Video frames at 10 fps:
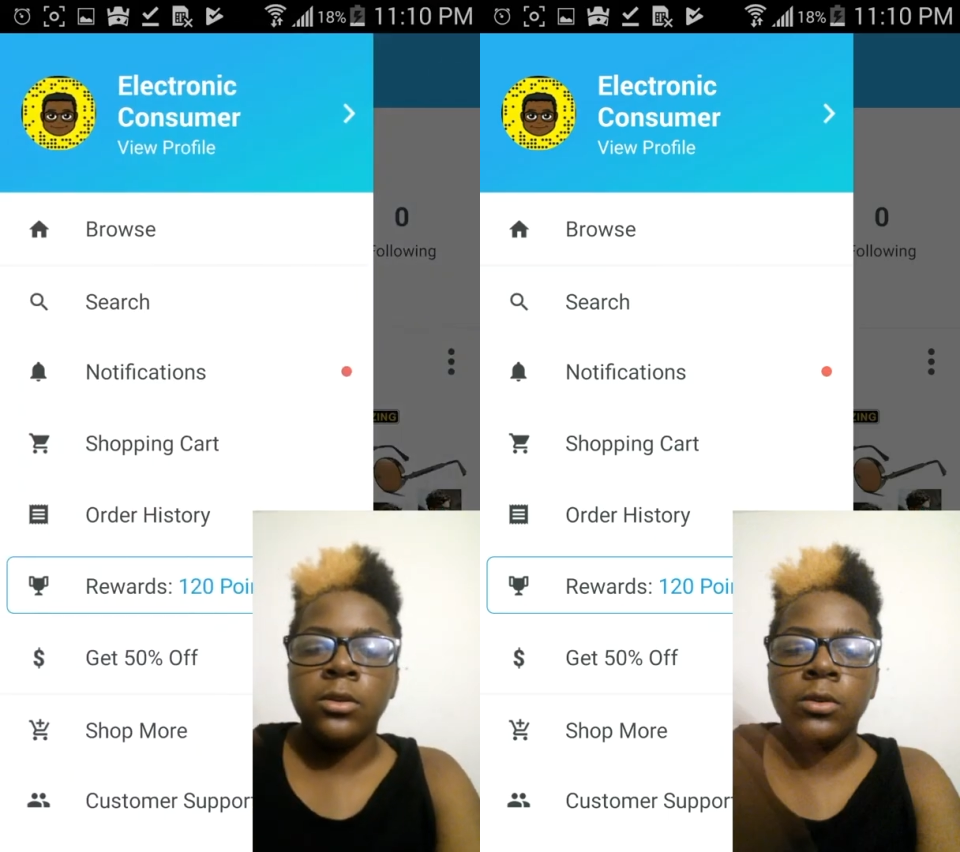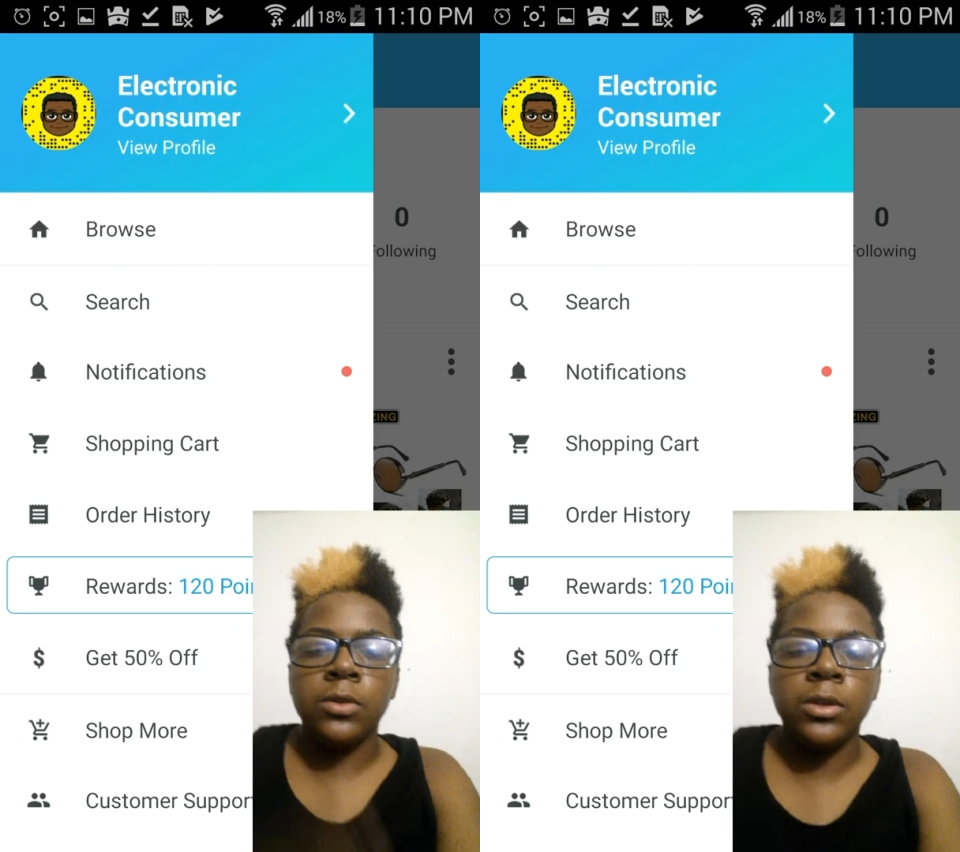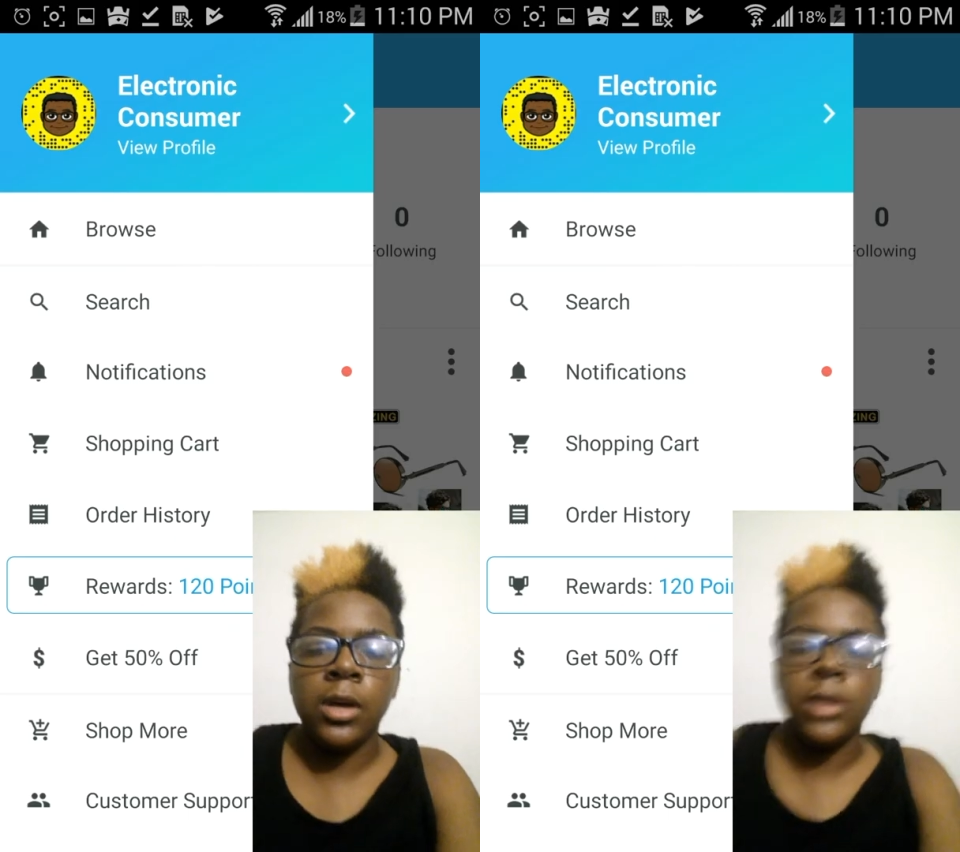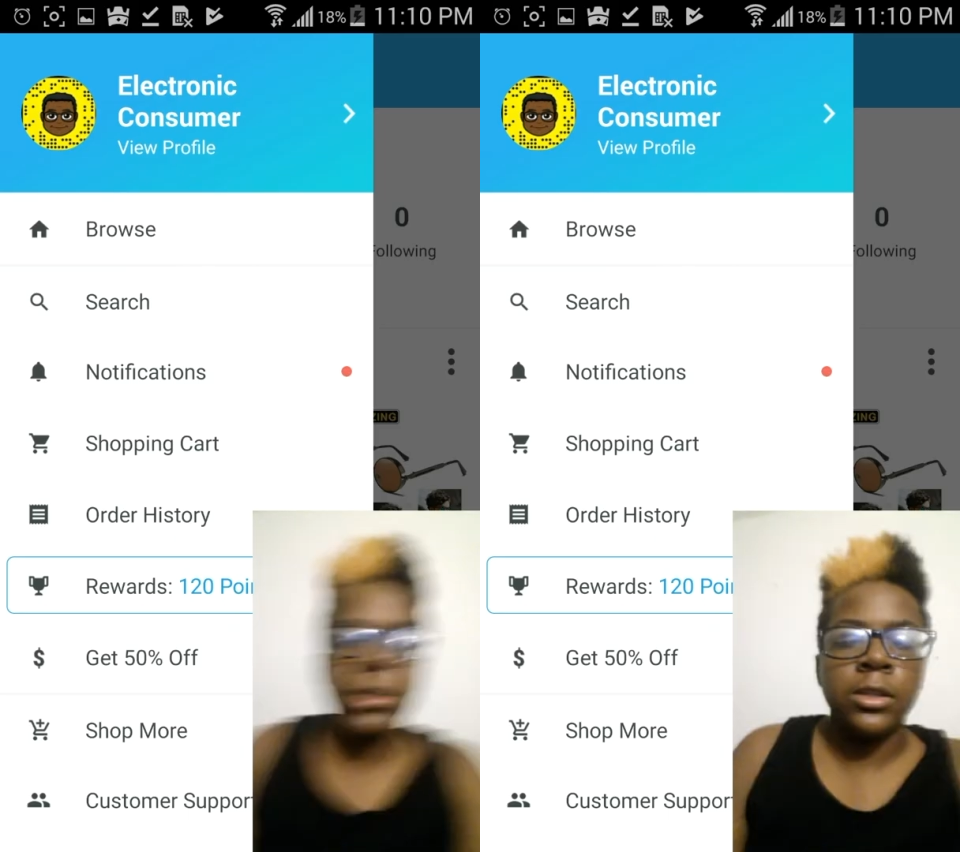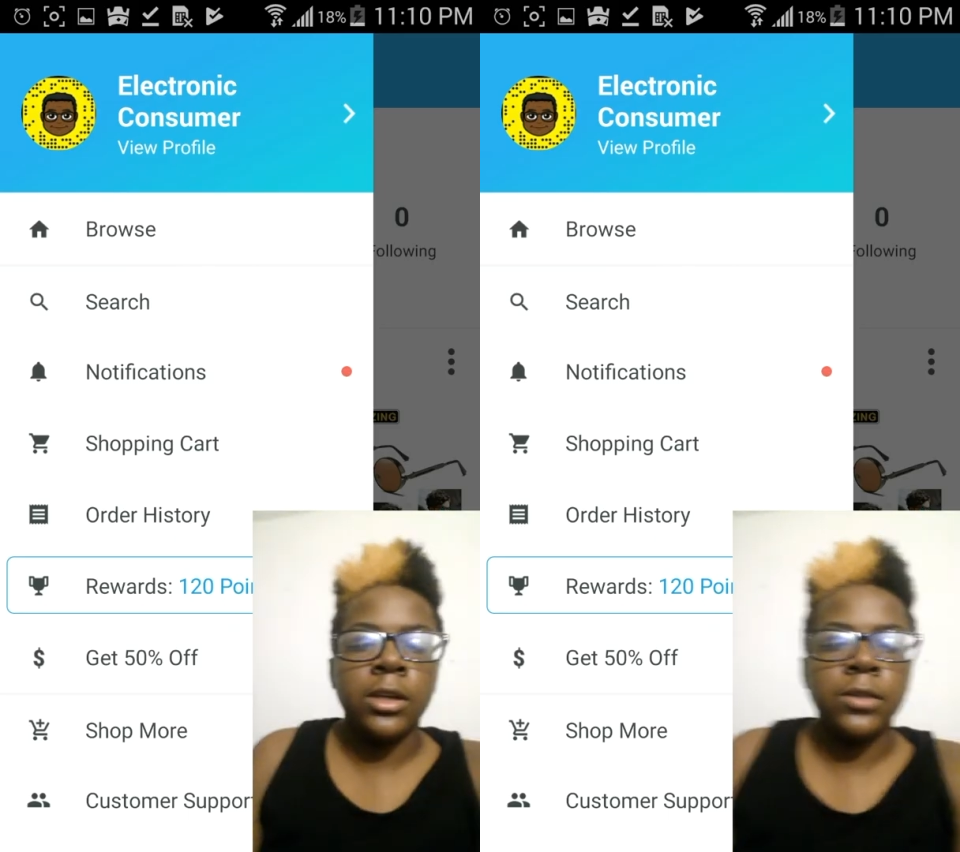So see you guys
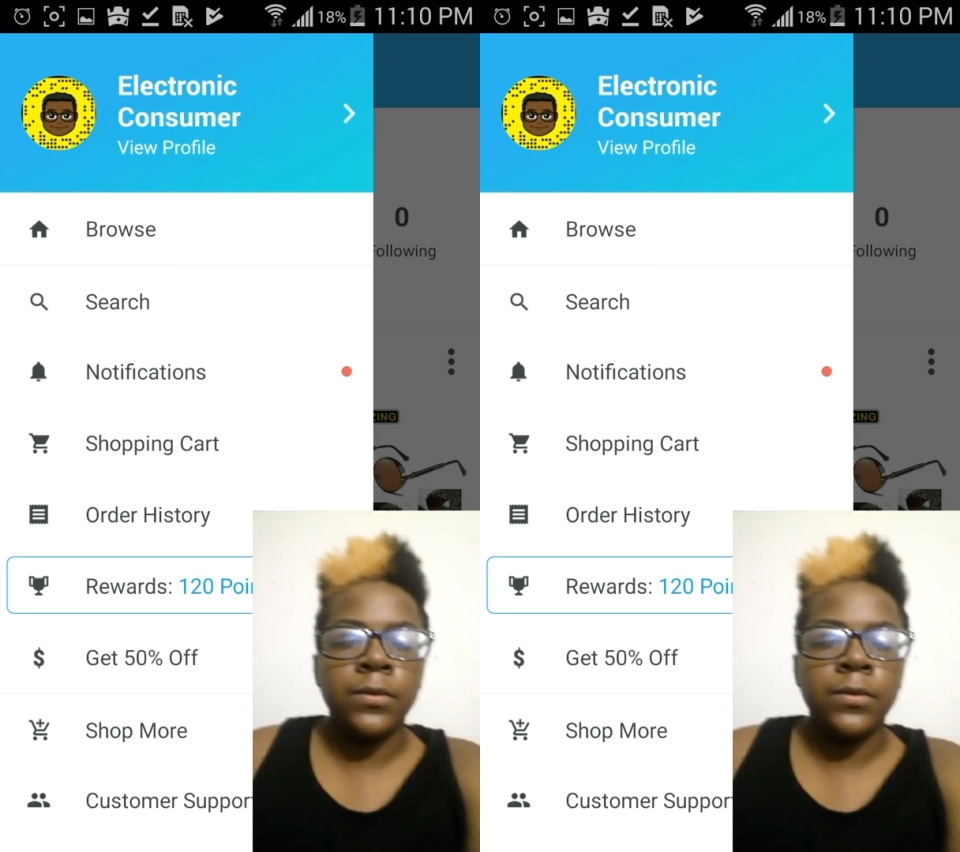in the next